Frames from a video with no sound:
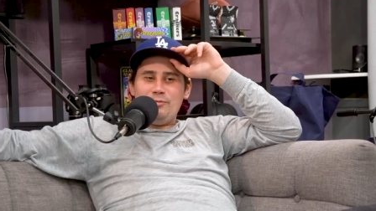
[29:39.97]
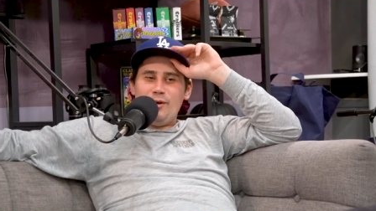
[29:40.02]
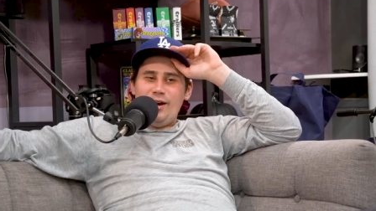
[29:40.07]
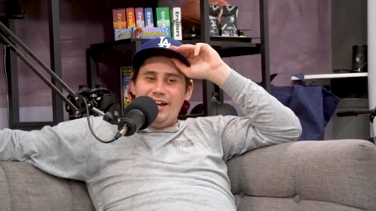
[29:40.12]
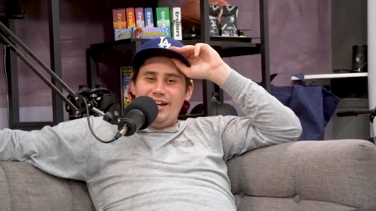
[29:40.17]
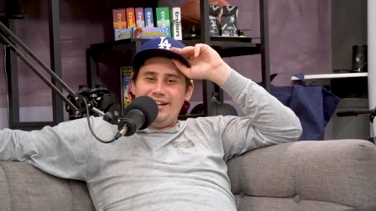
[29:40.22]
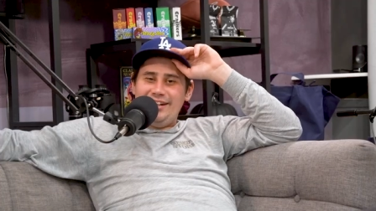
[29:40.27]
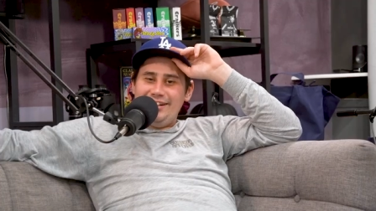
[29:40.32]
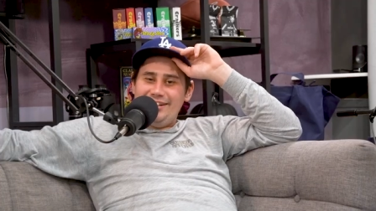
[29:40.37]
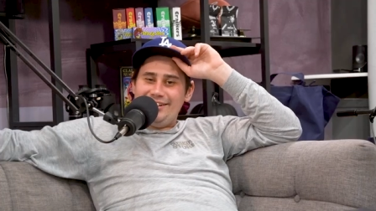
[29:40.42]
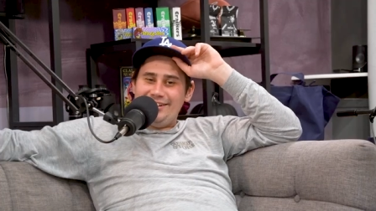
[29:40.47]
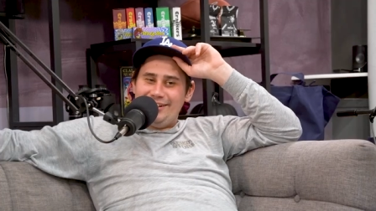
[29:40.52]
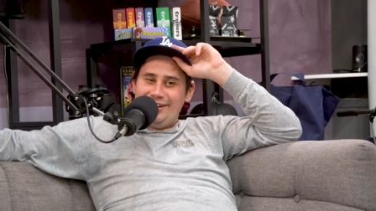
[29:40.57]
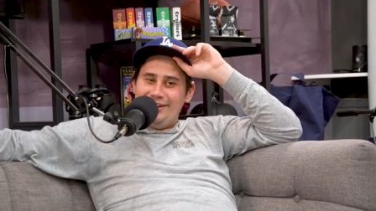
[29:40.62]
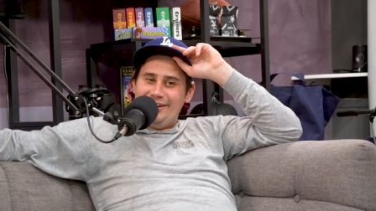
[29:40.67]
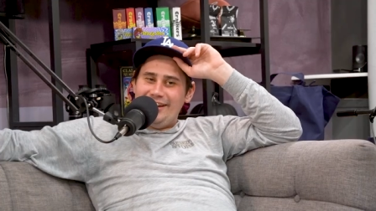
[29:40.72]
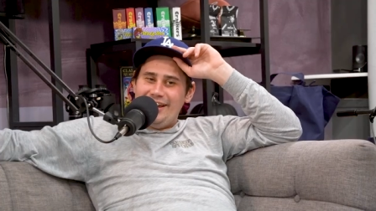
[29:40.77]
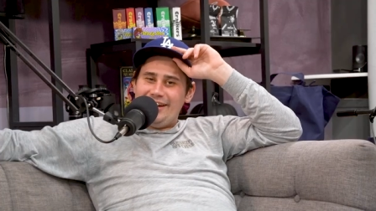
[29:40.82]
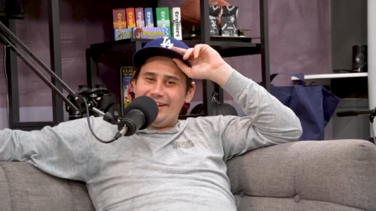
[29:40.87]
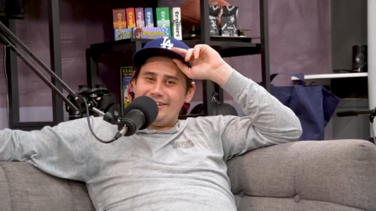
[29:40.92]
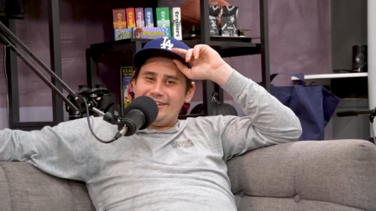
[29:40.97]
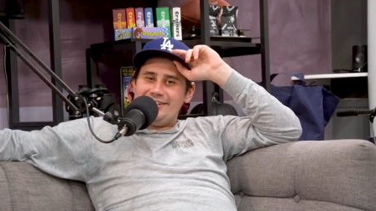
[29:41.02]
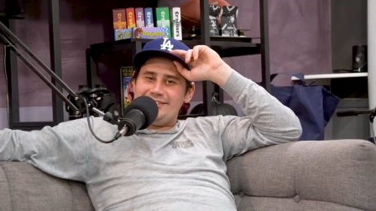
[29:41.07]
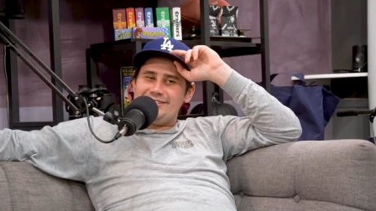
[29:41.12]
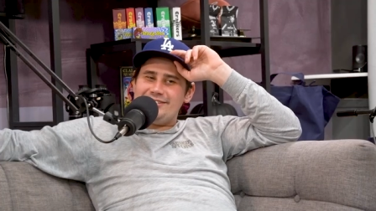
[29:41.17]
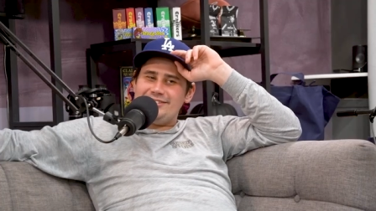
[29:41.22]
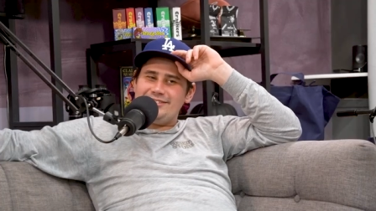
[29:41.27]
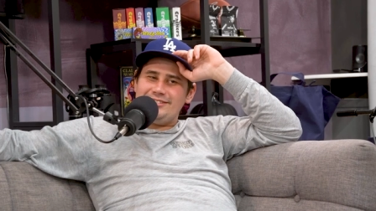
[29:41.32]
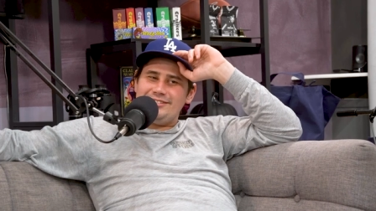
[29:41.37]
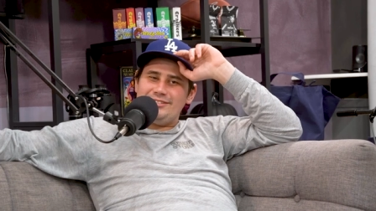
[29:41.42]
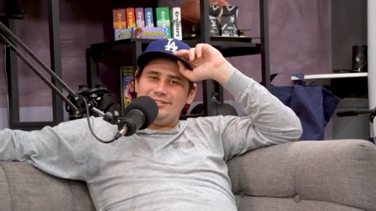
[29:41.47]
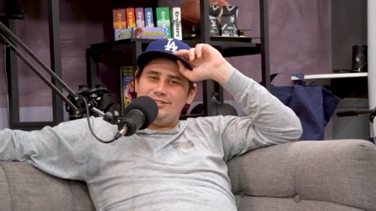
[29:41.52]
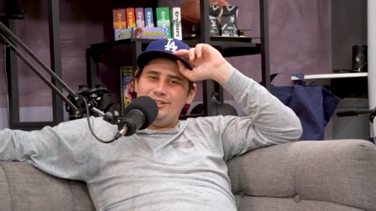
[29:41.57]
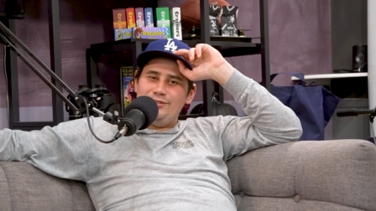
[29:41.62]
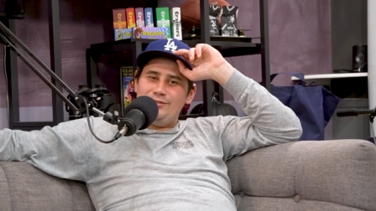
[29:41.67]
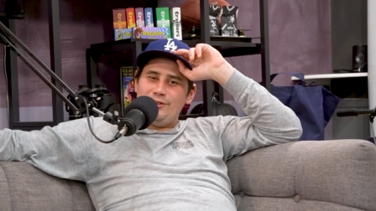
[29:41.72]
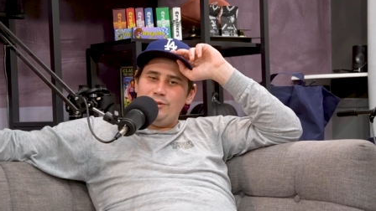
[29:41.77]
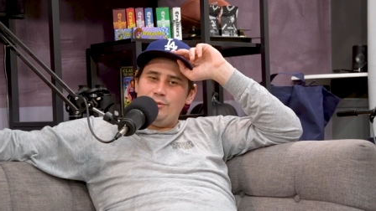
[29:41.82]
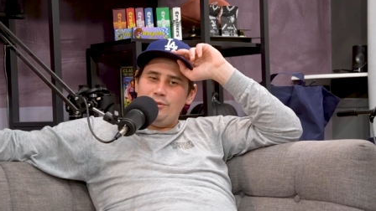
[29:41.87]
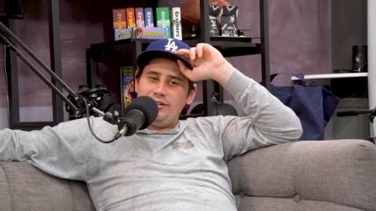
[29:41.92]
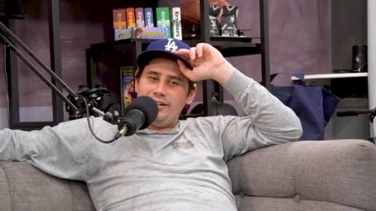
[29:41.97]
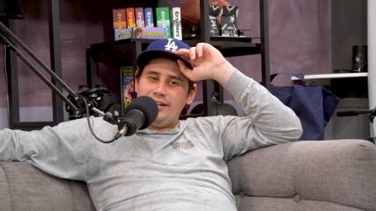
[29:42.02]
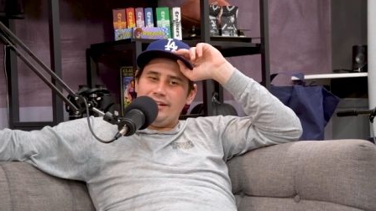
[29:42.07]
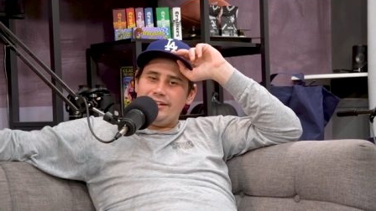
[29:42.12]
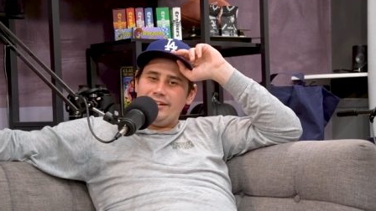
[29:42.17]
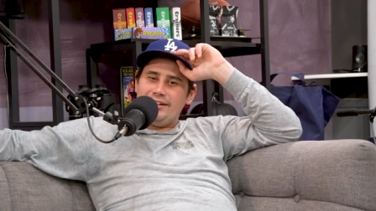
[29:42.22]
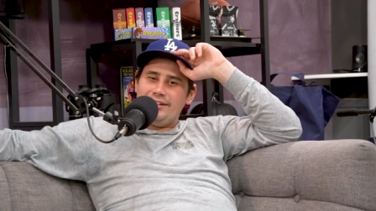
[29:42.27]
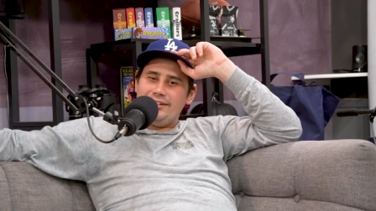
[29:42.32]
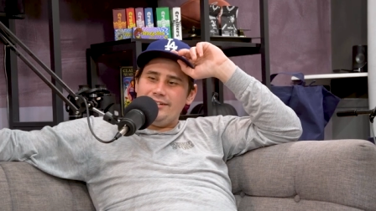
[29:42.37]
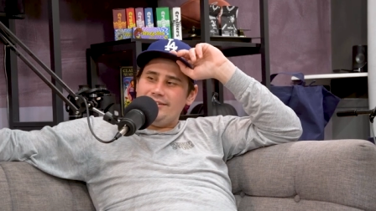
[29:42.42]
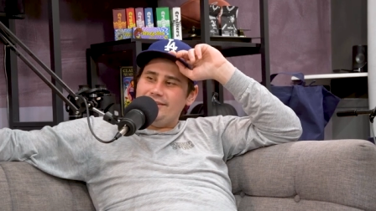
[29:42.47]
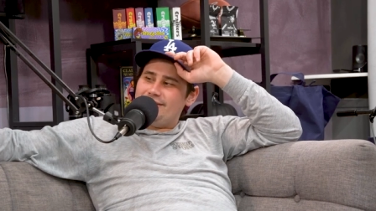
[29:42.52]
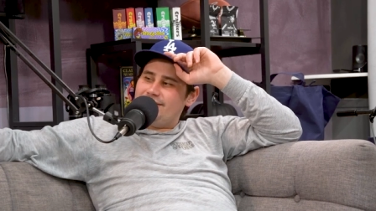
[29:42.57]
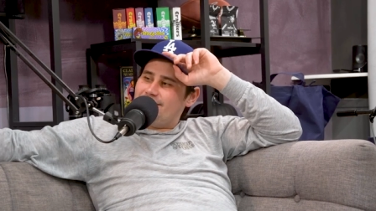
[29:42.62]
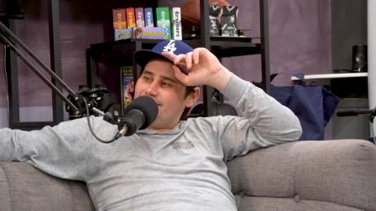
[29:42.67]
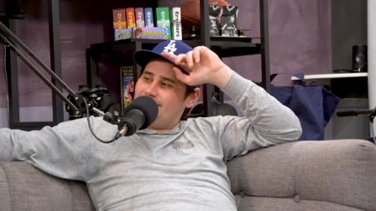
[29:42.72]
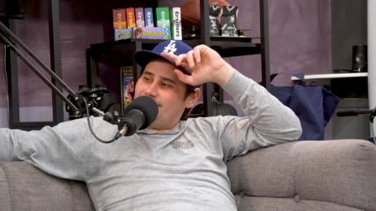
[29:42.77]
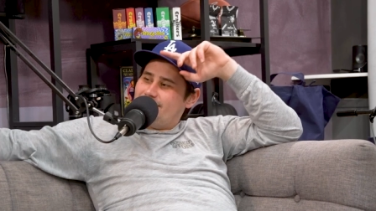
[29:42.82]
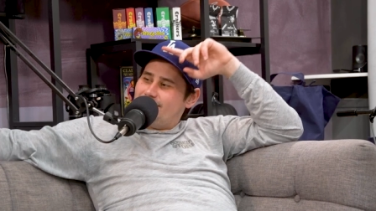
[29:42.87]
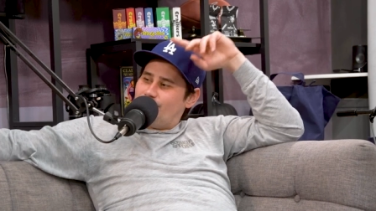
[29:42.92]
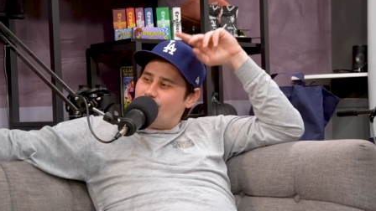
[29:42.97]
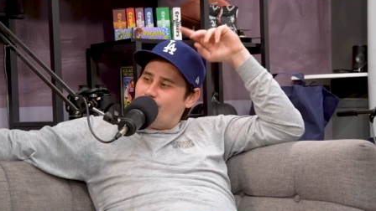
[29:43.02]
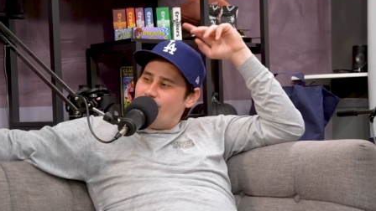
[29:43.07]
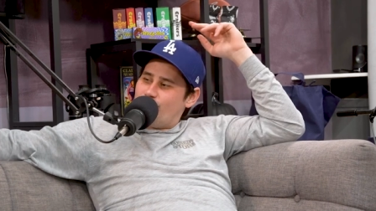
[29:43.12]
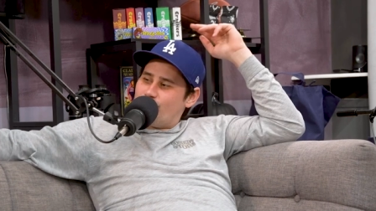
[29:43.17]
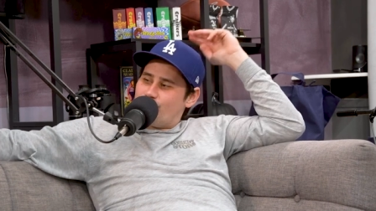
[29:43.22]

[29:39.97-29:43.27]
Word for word: way or like it's two for one, like a round